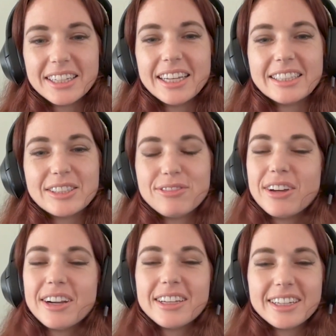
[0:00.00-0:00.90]
it's
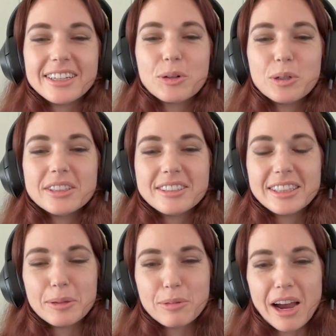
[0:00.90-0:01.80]
very cool to
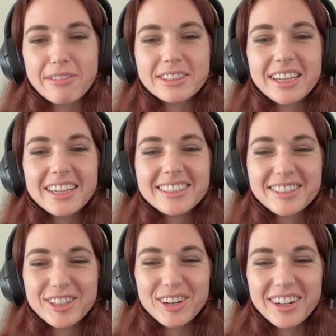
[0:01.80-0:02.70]
see them gravitate to
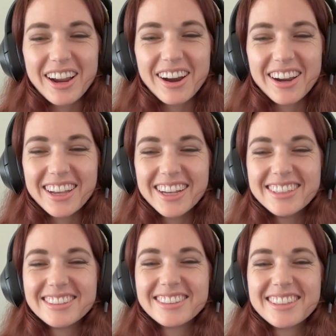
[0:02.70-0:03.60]
certain areas.